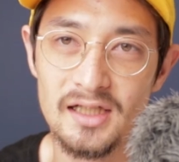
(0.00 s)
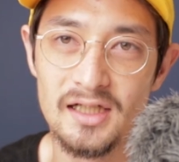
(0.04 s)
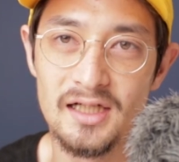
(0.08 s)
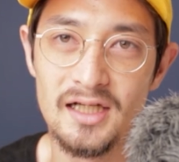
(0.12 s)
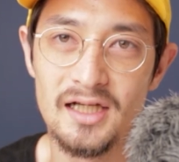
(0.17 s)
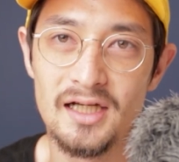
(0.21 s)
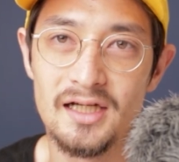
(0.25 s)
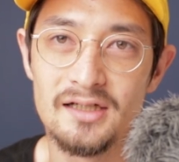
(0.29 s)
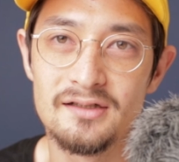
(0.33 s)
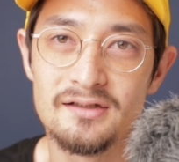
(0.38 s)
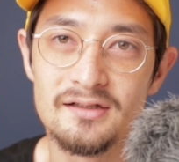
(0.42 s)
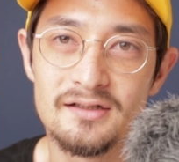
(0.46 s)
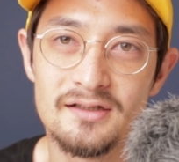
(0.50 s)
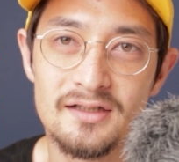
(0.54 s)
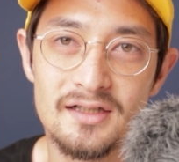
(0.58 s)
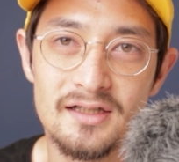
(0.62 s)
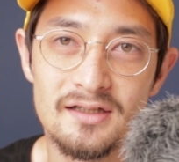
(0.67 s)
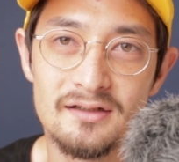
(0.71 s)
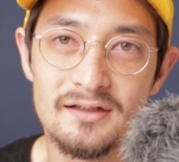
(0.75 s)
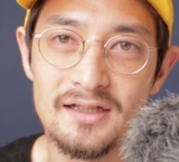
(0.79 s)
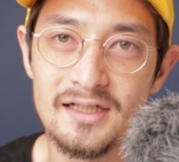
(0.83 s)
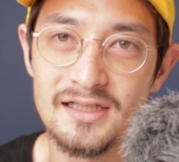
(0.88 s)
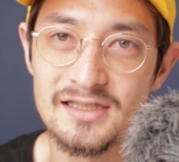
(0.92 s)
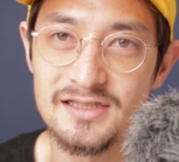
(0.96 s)
And the
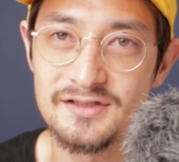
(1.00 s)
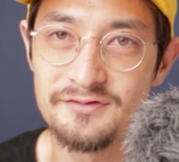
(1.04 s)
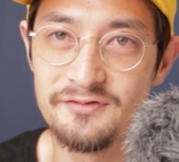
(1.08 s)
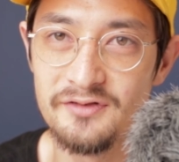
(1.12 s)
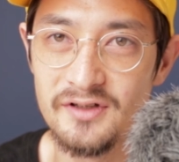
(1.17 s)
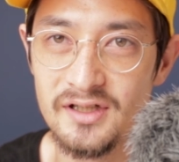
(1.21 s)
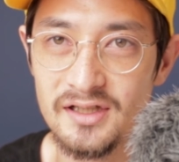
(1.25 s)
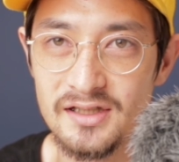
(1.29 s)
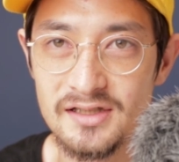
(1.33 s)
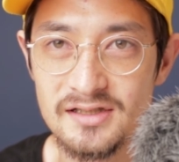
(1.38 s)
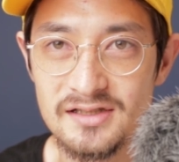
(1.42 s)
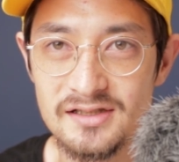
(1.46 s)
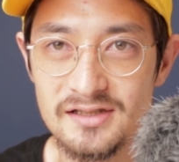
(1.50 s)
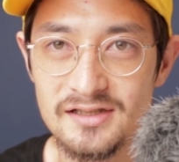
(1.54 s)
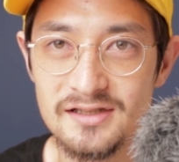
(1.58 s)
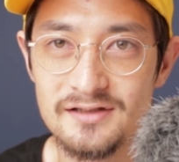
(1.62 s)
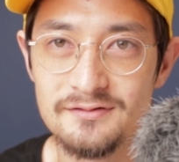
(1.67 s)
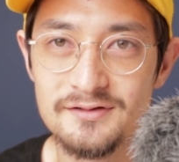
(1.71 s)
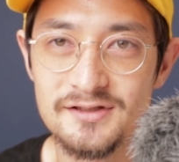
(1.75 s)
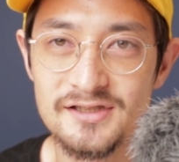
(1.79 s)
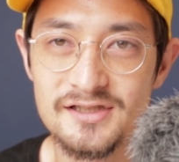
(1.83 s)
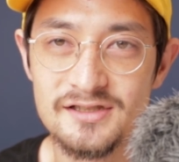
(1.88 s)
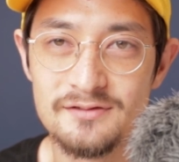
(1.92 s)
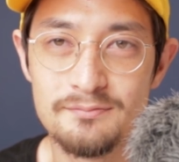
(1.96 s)
last phase
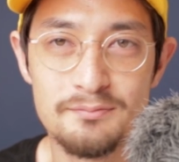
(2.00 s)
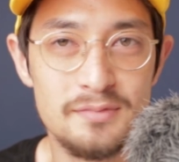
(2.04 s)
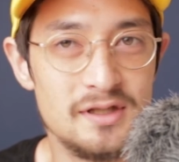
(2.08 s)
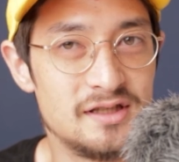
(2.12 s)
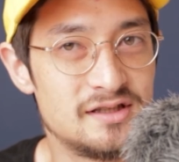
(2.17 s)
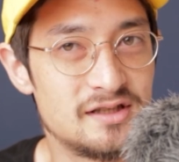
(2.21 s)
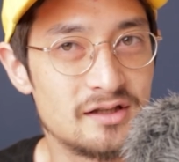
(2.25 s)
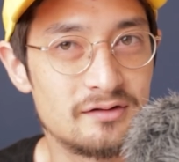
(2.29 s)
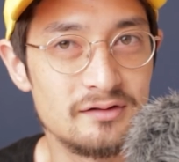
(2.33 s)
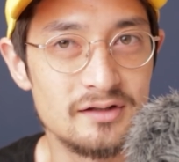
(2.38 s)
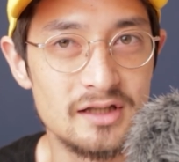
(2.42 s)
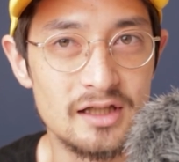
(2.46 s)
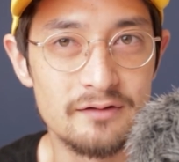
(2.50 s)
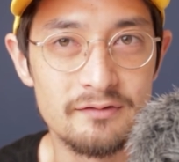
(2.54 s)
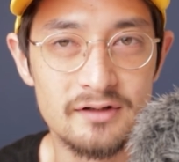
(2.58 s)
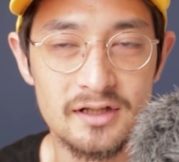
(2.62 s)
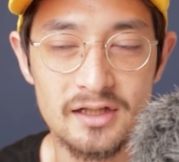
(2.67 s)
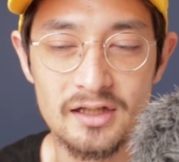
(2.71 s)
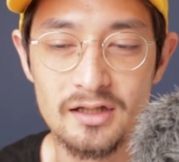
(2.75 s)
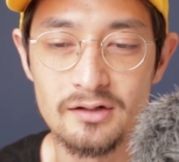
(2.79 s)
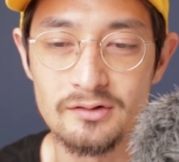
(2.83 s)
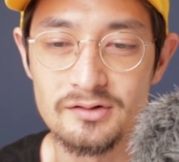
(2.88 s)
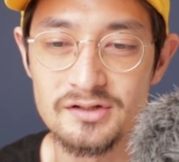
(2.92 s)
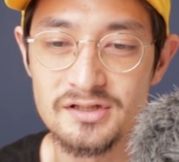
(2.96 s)
is basically
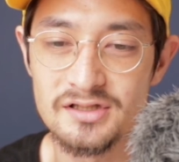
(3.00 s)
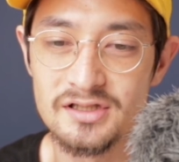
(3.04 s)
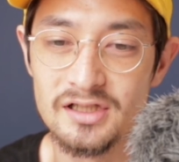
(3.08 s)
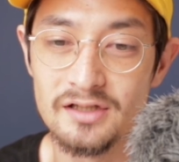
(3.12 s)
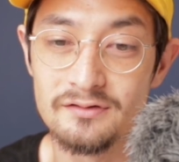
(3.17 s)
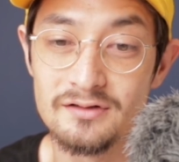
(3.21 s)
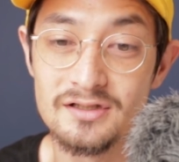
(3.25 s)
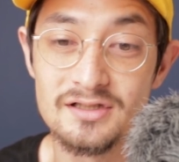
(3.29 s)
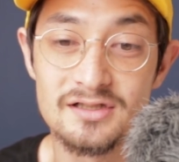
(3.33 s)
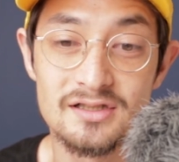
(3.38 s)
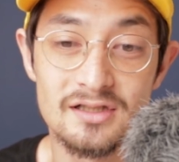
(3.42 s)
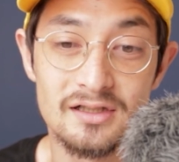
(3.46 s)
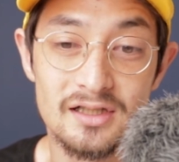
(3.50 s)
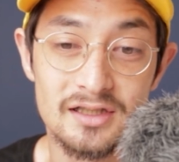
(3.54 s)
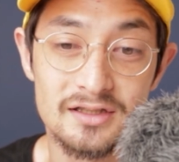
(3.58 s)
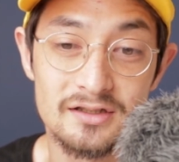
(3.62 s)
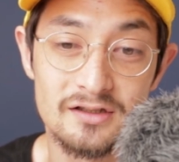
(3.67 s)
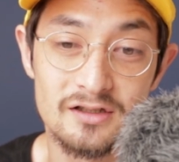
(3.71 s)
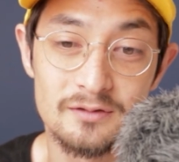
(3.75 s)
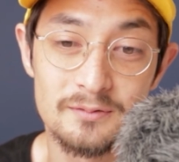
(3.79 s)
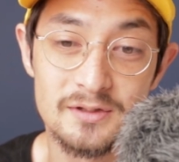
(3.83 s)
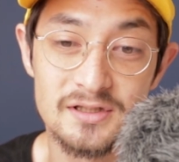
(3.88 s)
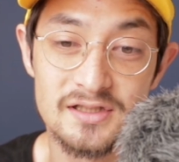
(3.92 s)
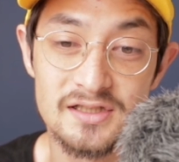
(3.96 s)
everything else. You have to select your
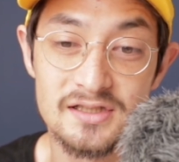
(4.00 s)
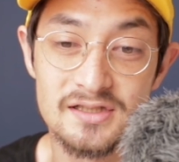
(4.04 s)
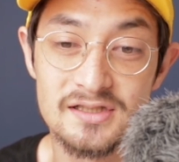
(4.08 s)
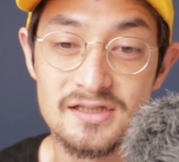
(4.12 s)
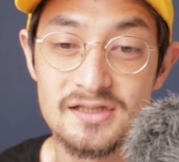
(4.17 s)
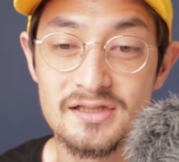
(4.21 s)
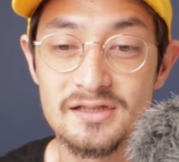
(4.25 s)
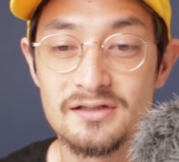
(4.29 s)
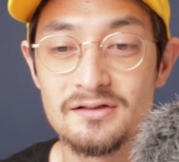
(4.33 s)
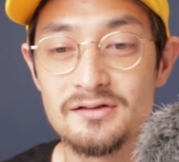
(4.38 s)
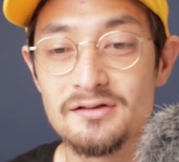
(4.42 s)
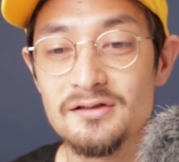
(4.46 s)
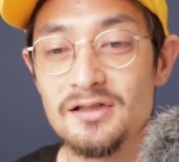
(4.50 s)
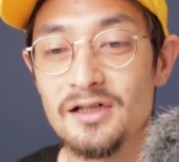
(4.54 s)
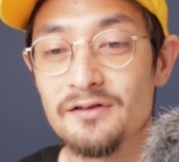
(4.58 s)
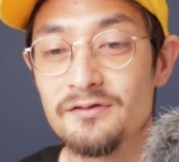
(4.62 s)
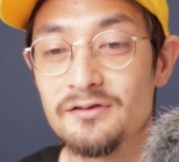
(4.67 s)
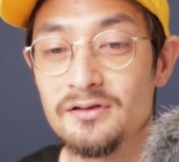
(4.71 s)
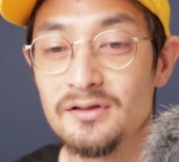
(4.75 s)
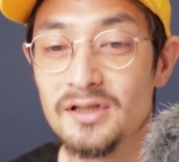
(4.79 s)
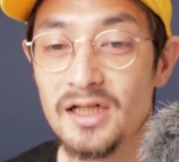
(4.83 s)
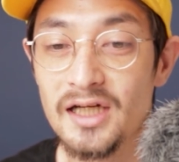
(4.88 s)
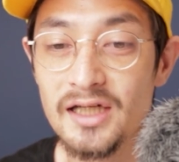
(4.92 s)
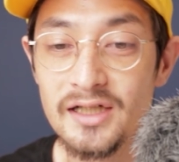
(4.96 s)
images, you have
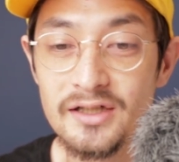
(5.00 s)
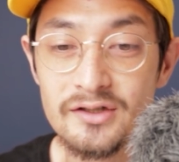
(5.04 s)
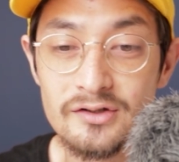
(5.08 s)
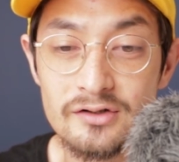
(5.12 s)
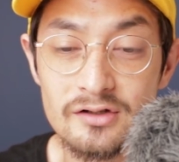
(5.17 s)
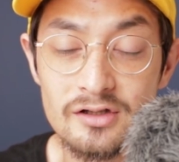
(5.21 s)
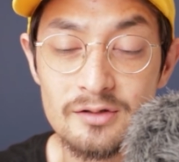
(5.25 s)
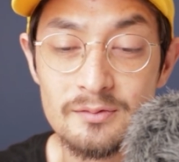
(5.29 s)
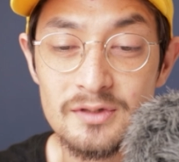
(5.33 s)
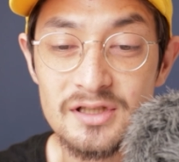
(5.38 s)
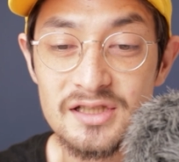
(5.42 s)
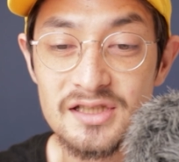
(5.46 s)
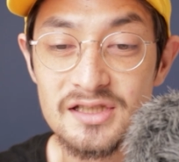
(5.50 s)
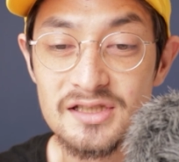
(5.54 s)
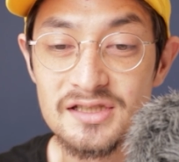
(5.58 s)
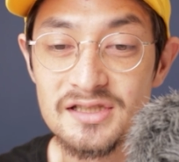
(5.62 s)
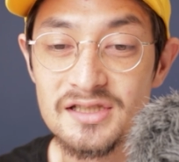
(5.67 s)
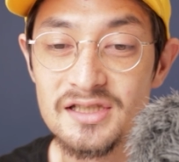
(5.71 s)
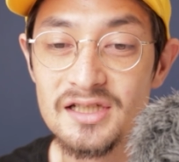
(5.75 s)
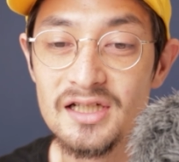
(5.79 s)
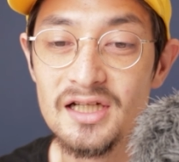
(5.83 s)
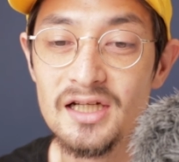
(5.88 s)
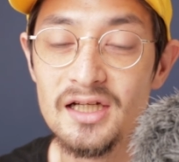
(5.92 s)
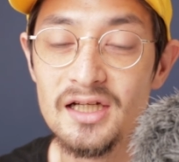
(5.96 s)
to edit your images,